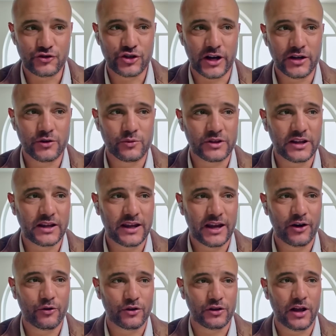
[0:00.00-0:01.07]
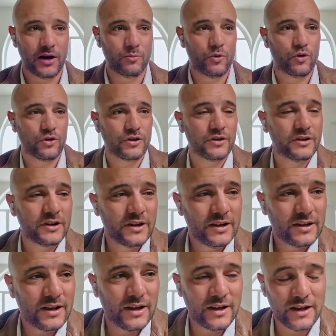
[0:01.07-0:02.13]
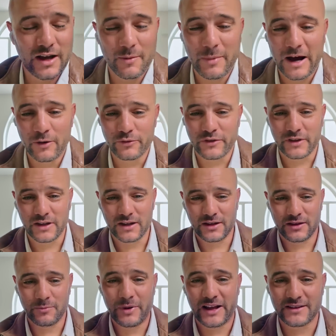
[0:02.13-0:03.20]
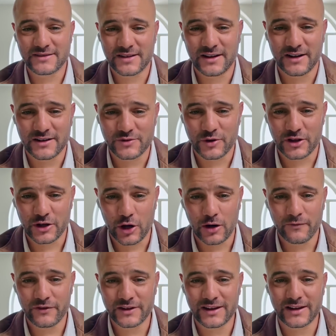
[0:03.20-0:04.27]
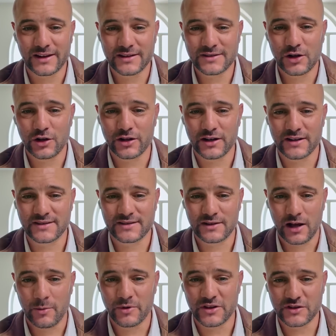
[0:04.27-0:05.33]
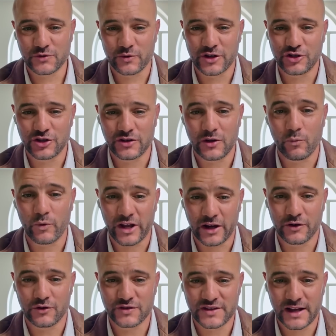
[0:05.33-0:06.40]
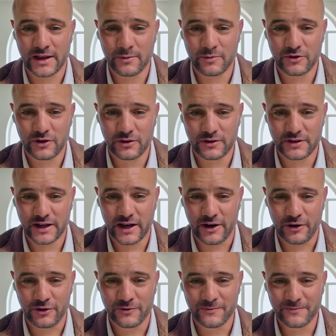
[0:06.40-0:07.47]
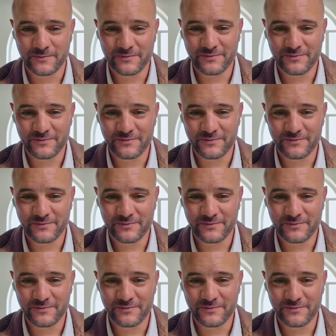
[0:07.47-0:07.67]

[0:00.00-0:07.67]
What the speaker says: genuinely care a lot more about the Palestinian-Israeli conflict, and let's call it Islam in this region, than we understand them to care?